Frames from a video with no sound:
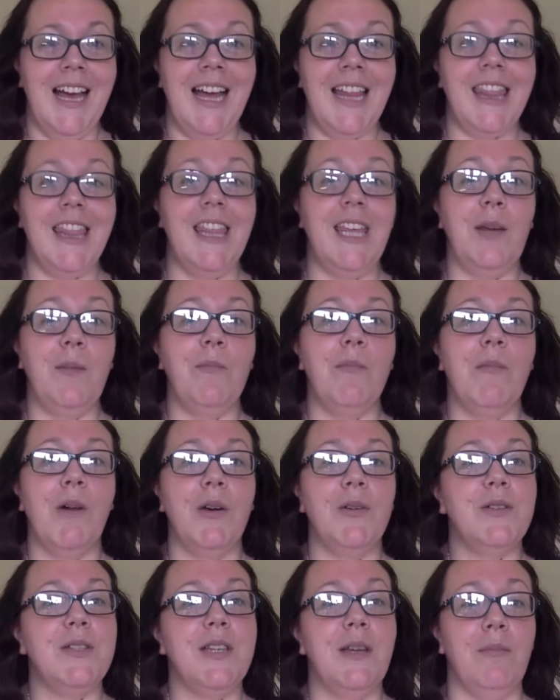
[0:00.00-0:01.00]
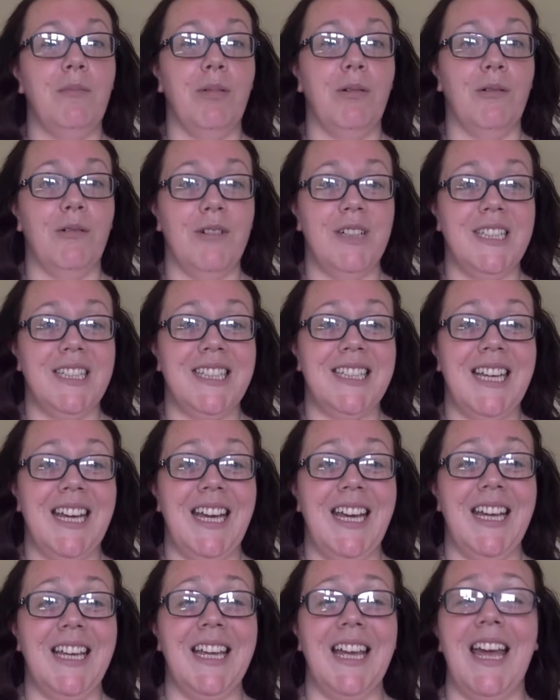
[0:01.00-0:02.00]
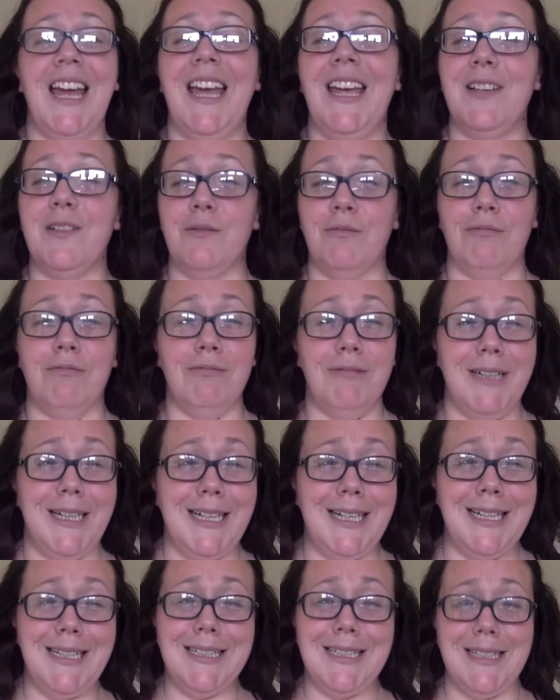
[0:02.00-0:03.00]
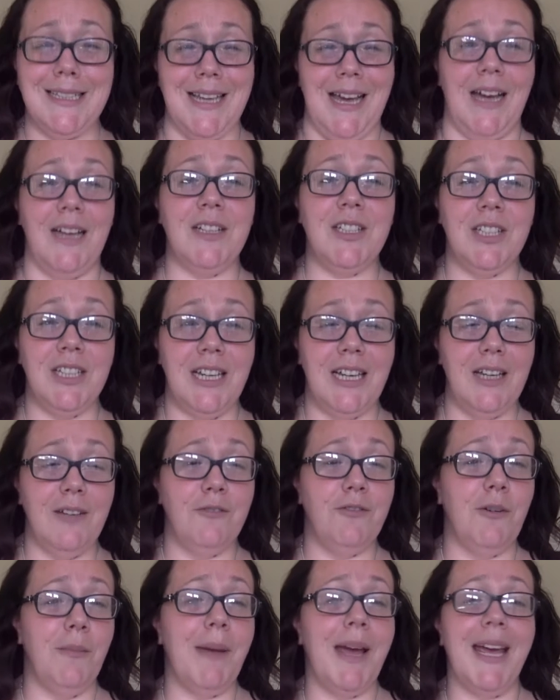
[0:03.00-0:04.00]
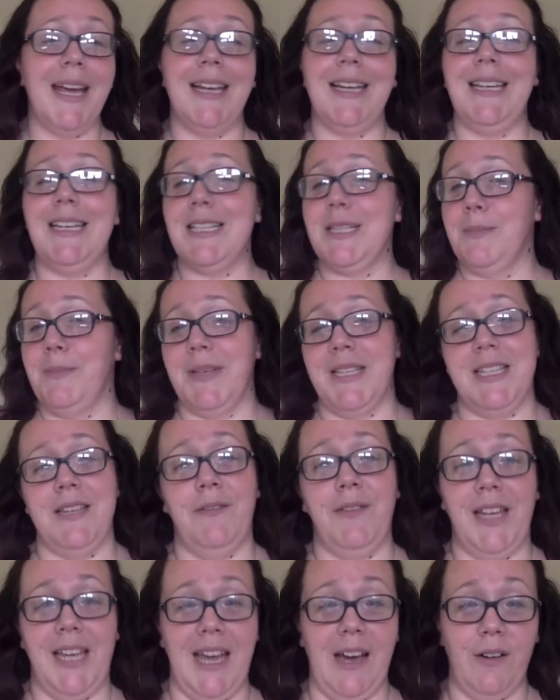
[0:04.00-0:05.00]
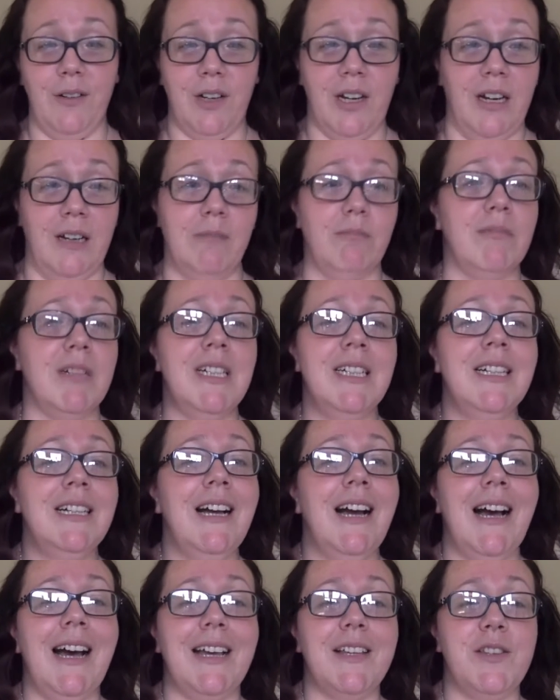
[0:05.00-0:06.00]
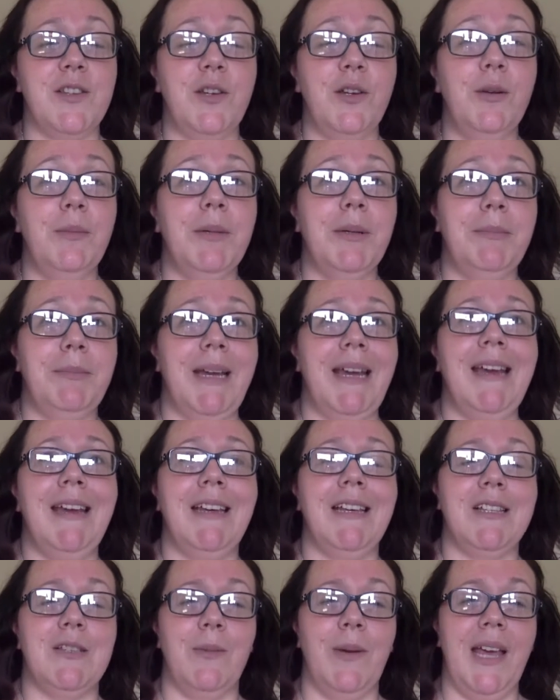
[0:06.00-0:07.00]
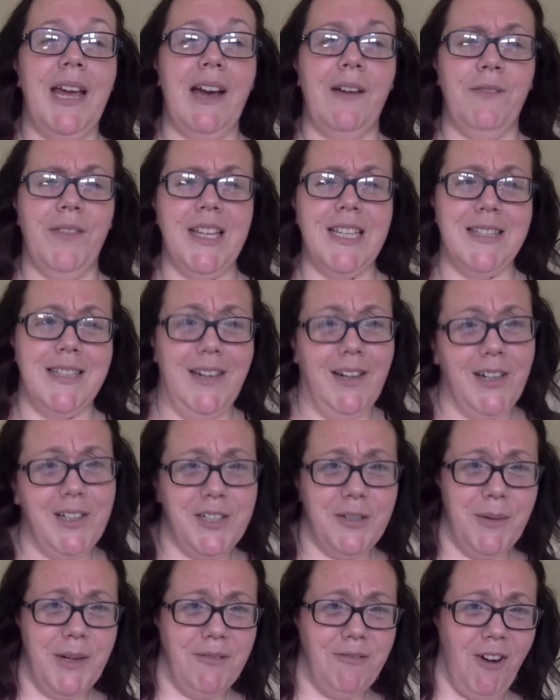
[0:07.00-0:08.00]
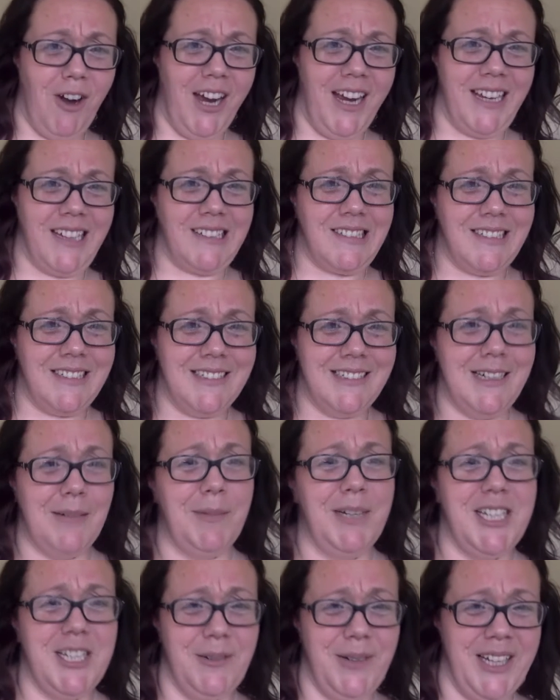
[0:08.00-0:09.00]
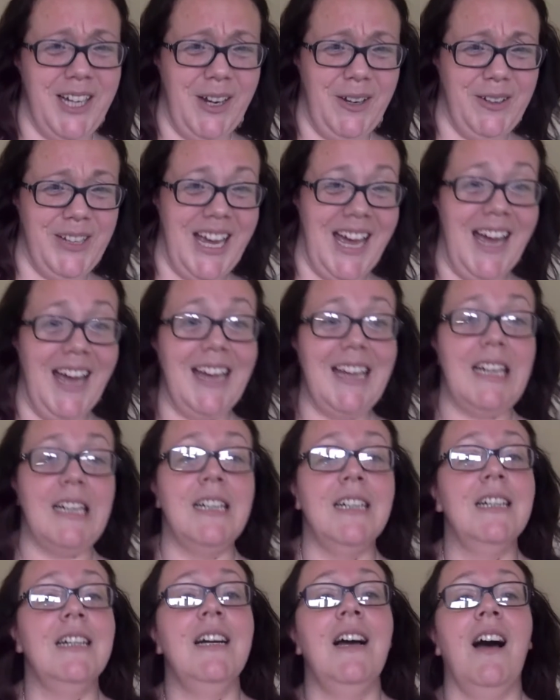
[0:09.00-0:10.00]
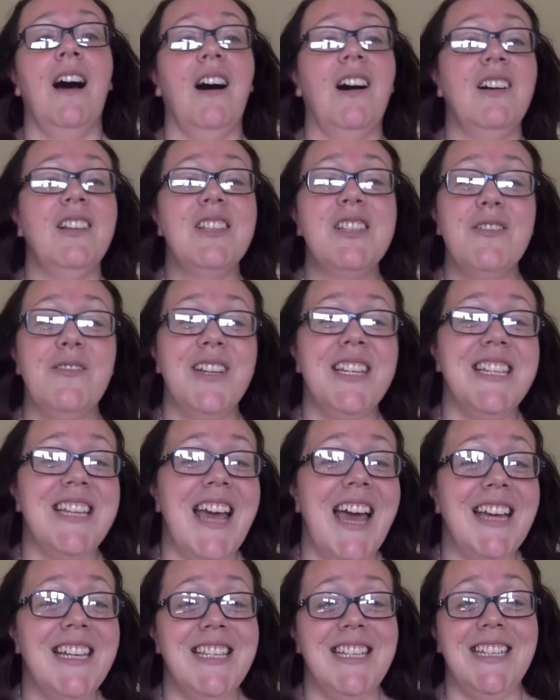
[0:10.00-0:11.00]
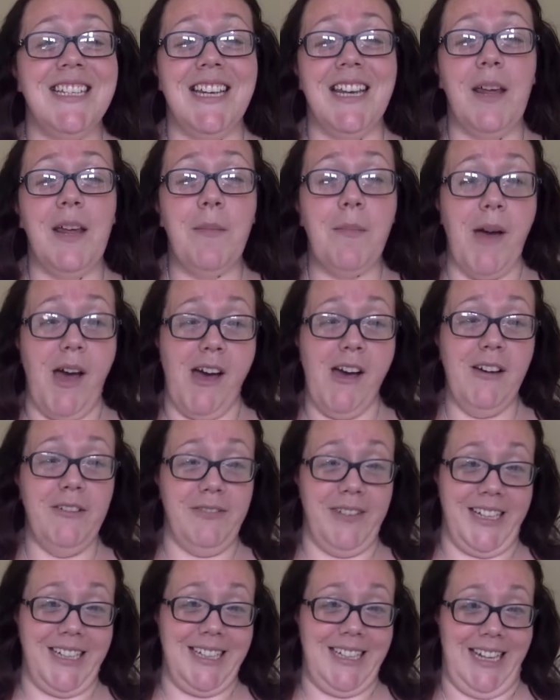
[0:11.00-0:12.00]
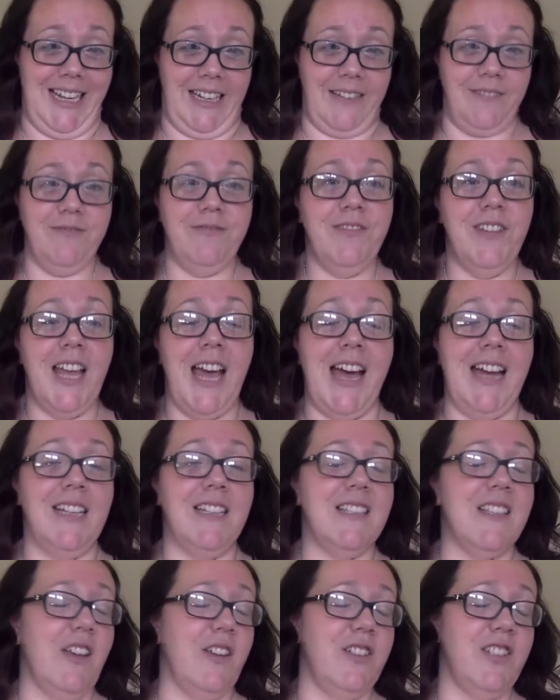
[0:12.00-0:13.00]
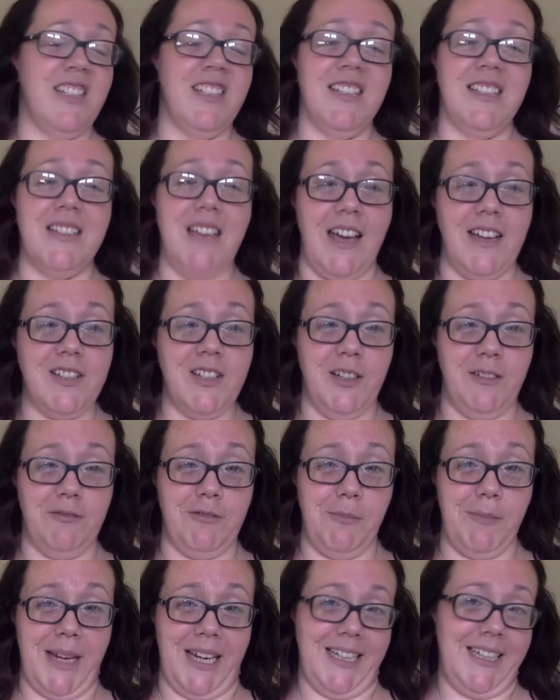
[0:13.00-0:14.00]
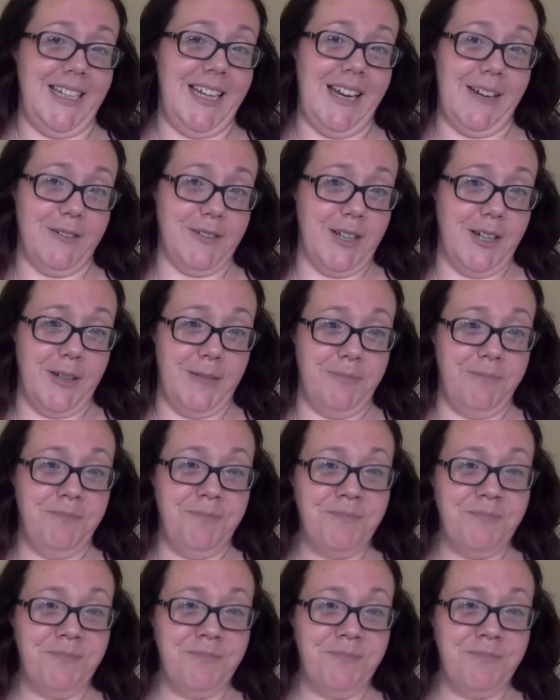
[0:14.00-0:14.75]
The most important thing is really detaching from any specific outcome. As human beings, we have this, did I do it right? Am I doing it okay? Answer is yes, you did it perfectly. And so just detaching from any outcome.